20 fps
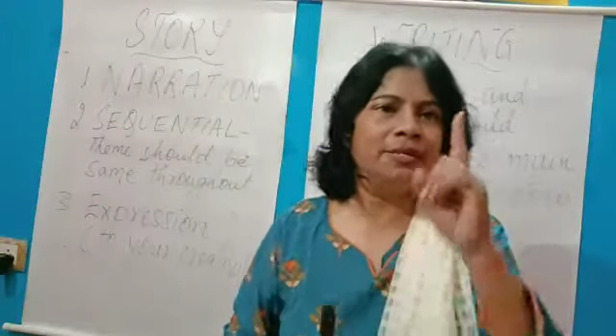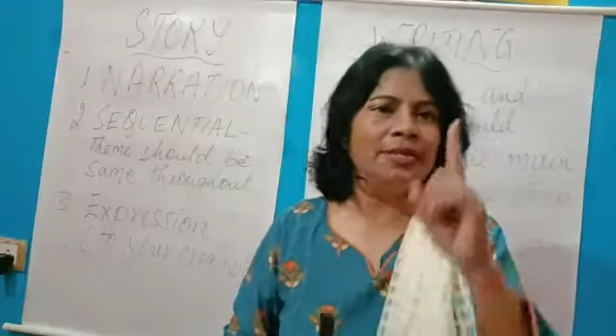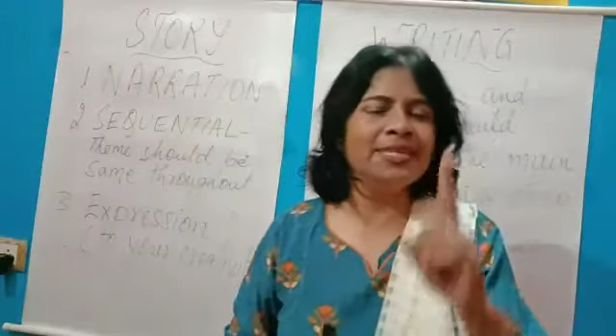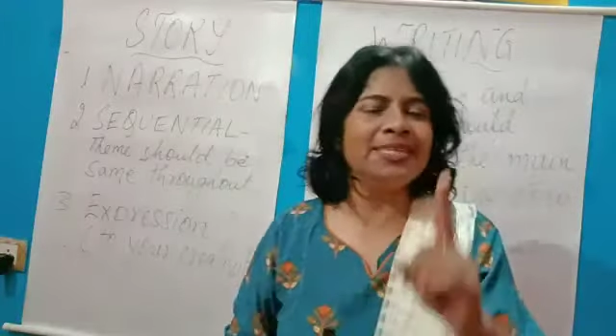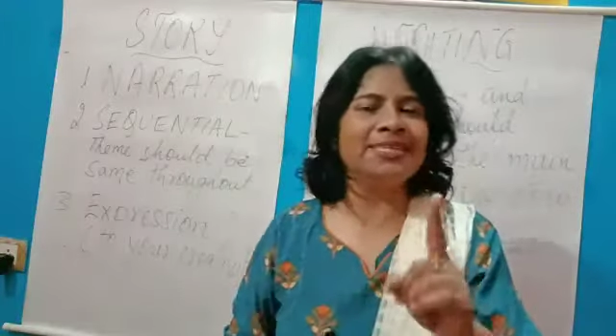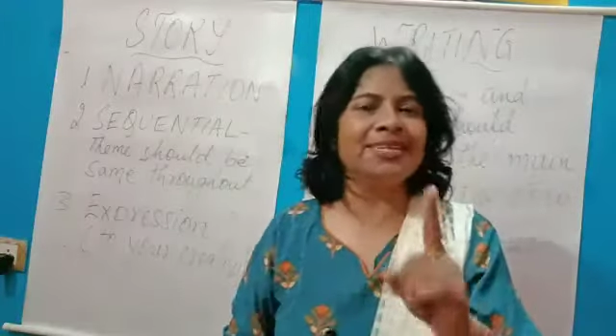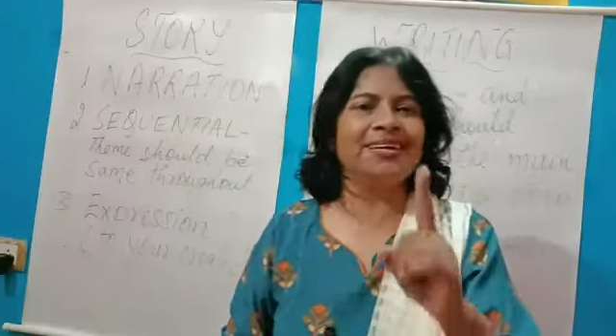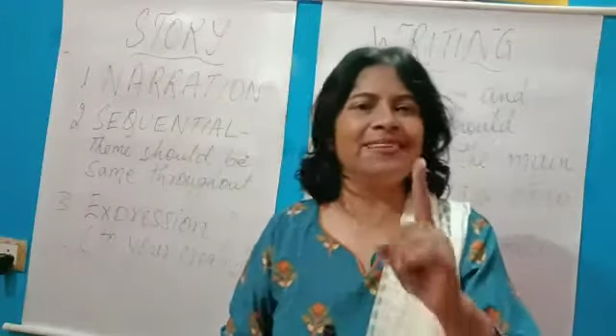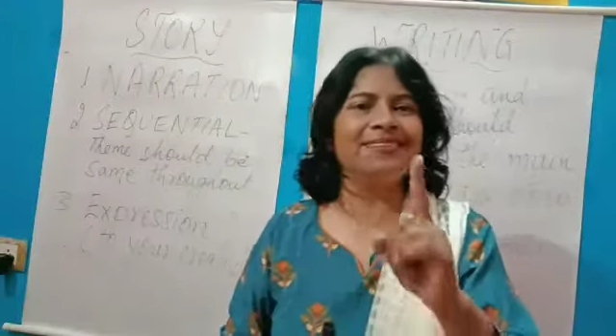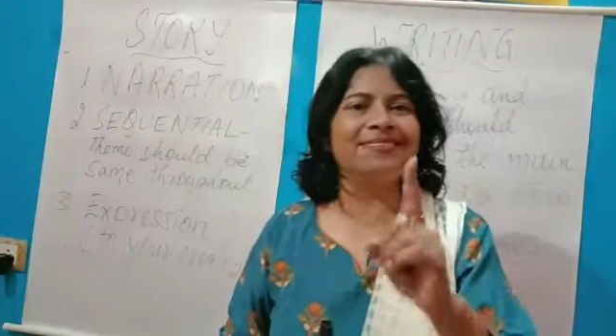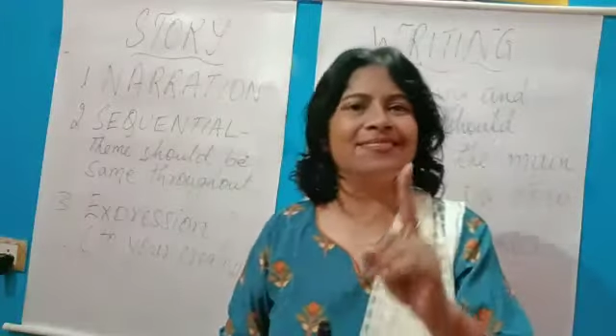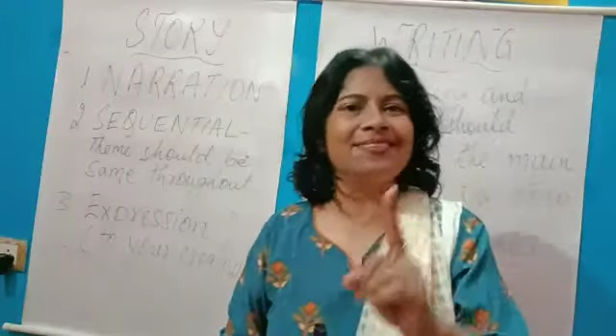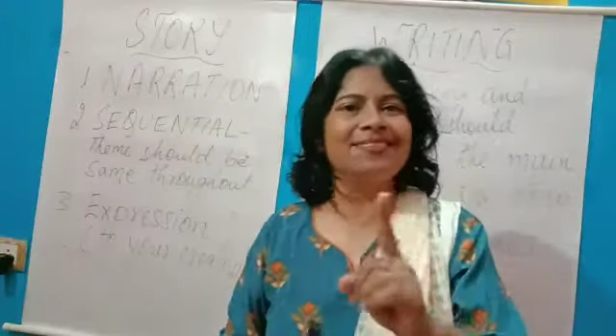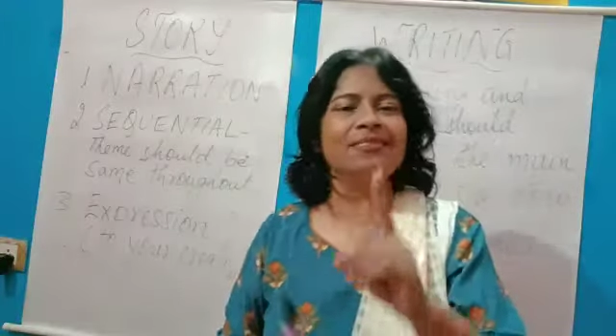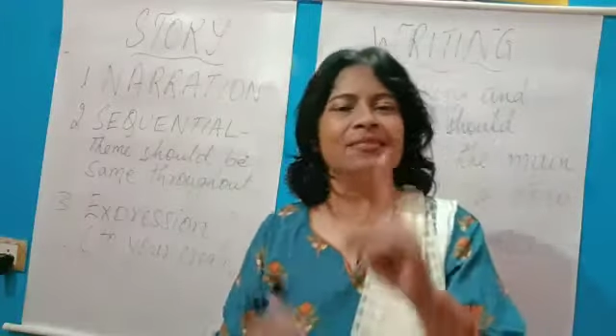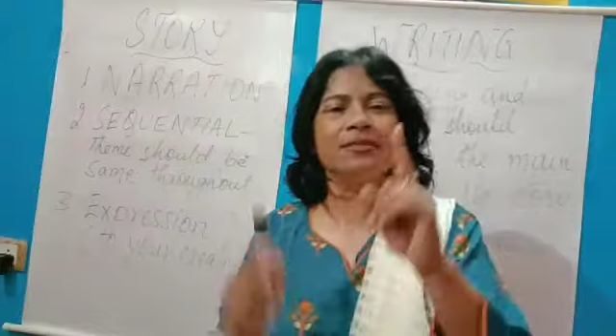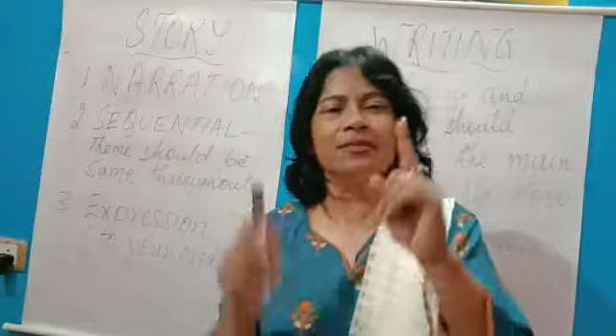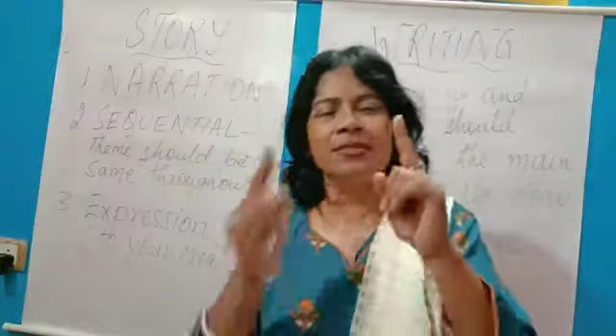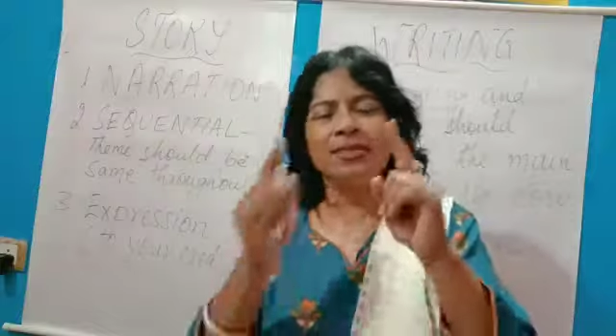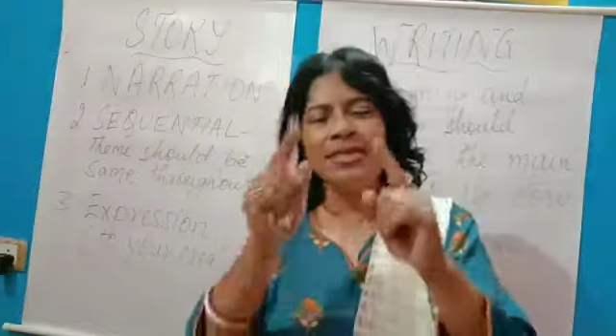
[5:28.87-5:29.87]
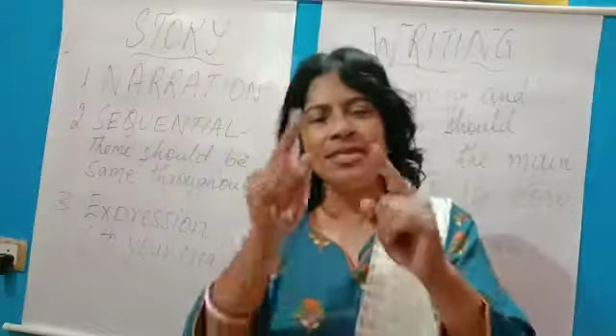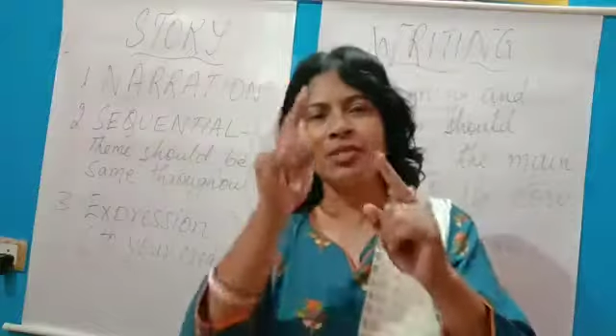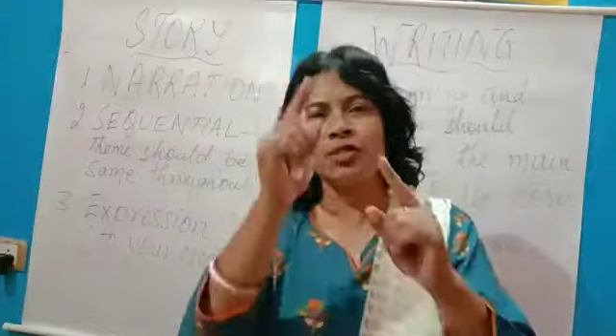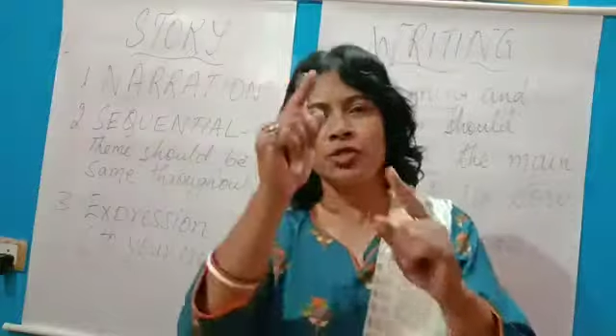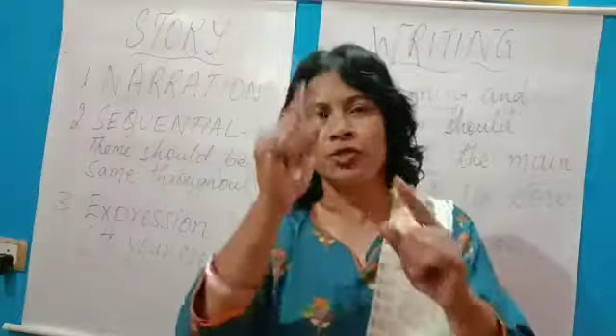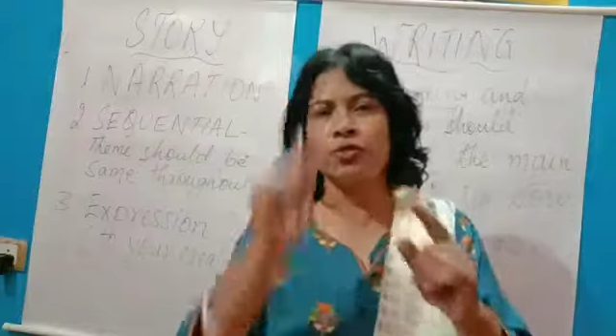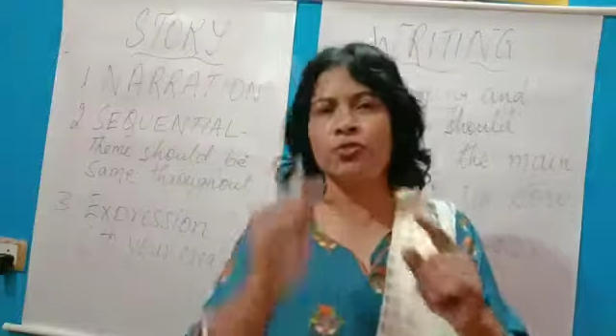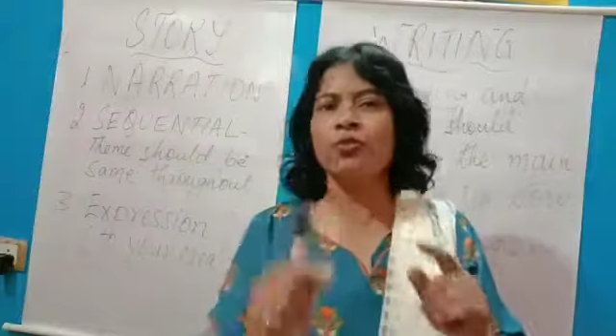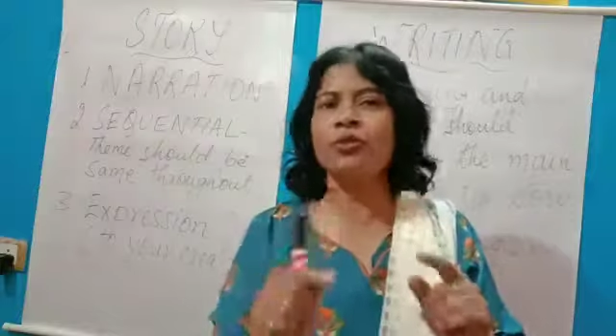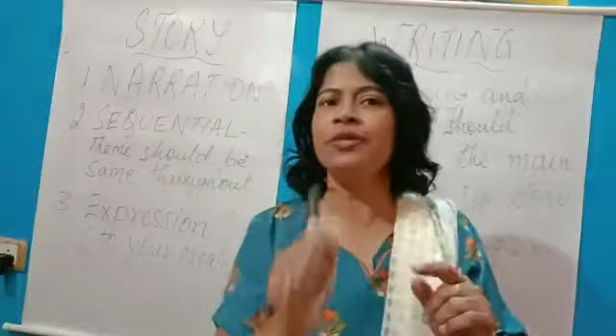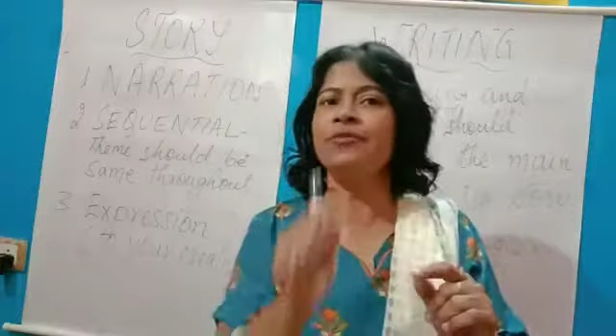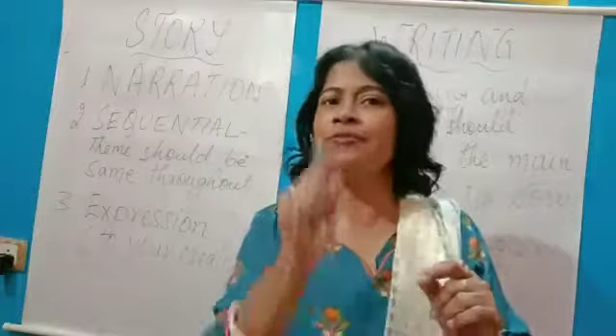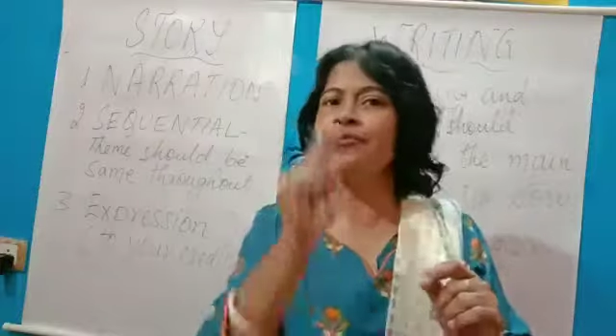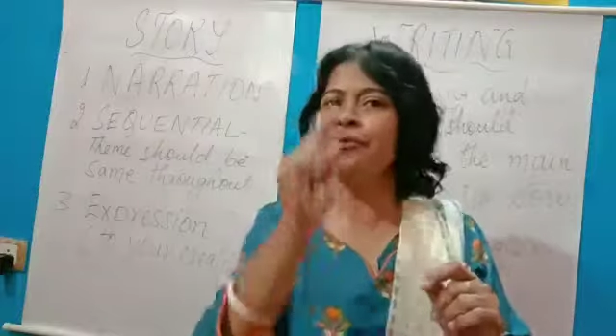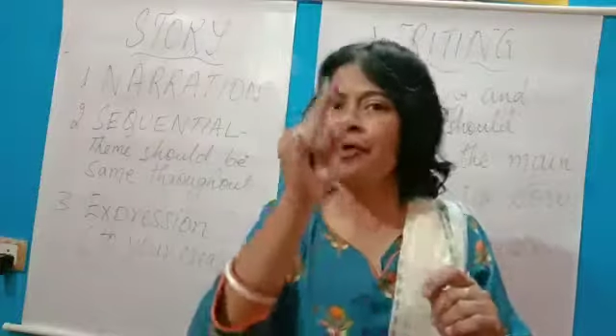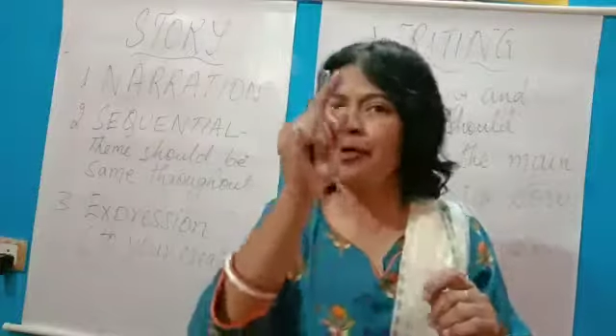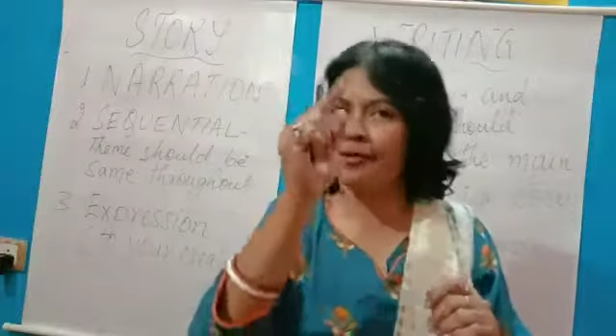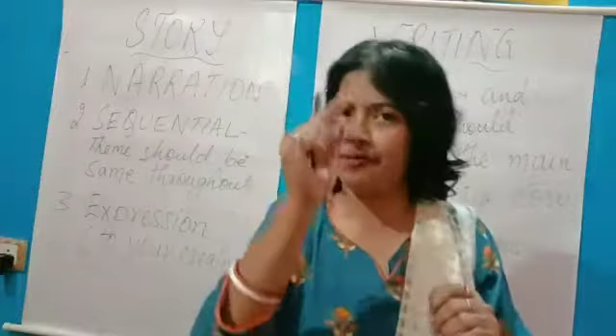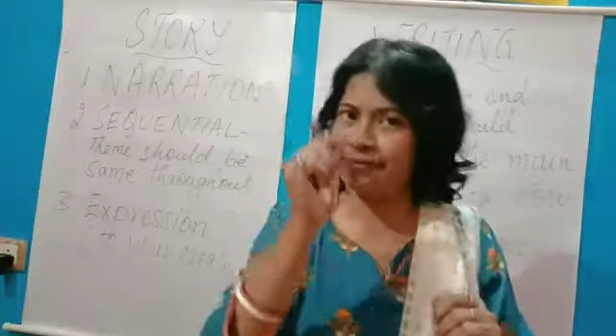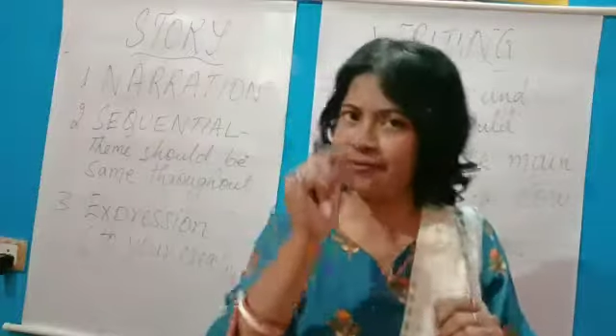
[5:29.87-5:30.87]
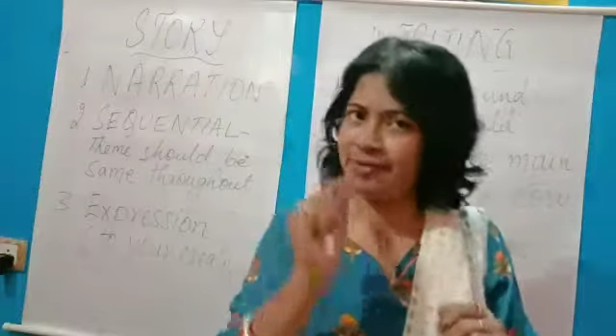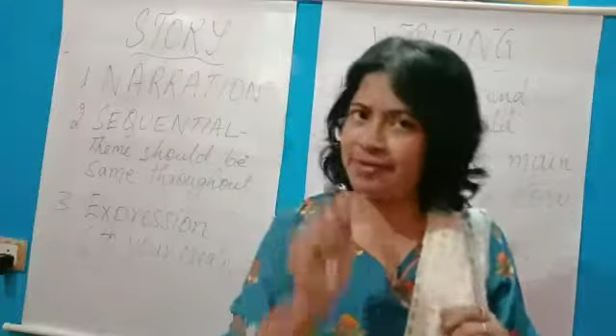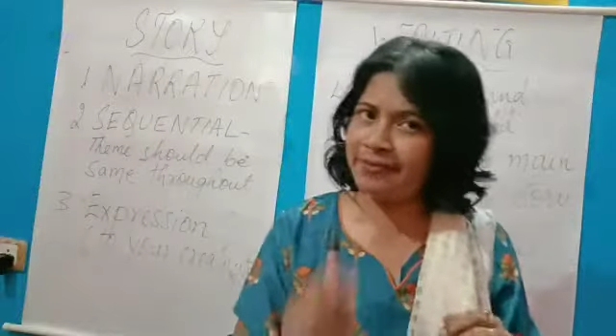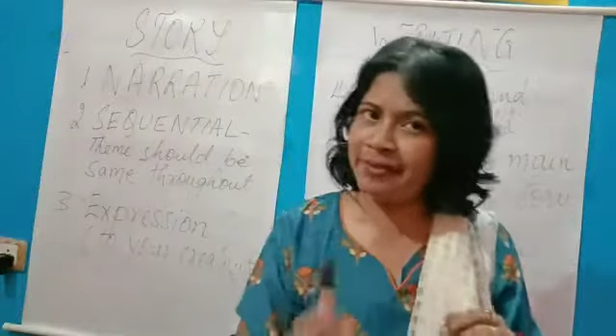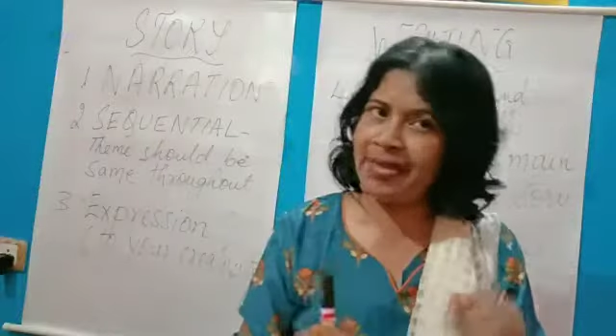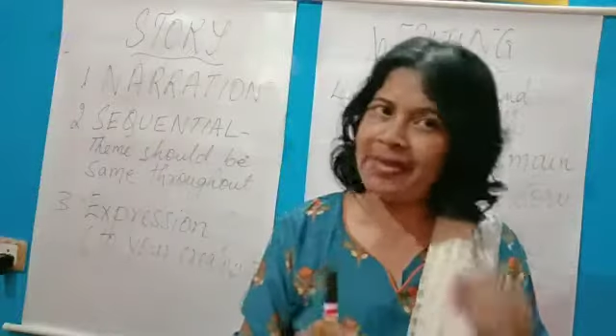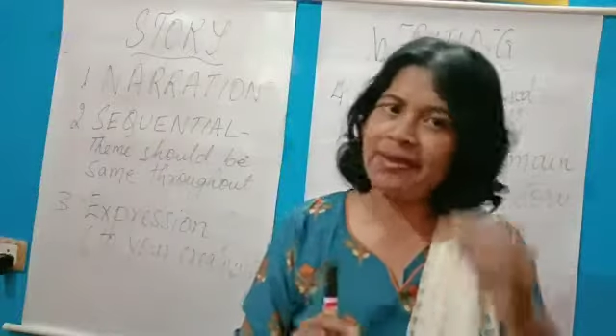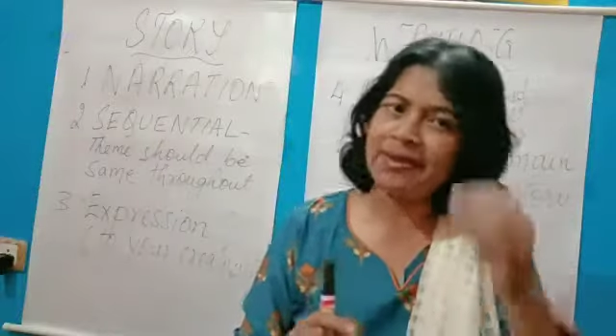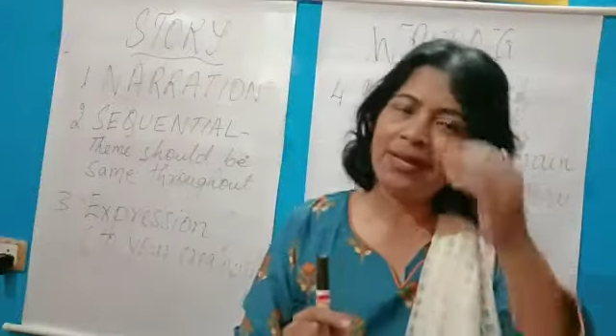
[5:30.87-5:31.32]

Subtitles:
It consists, these two, if you have given,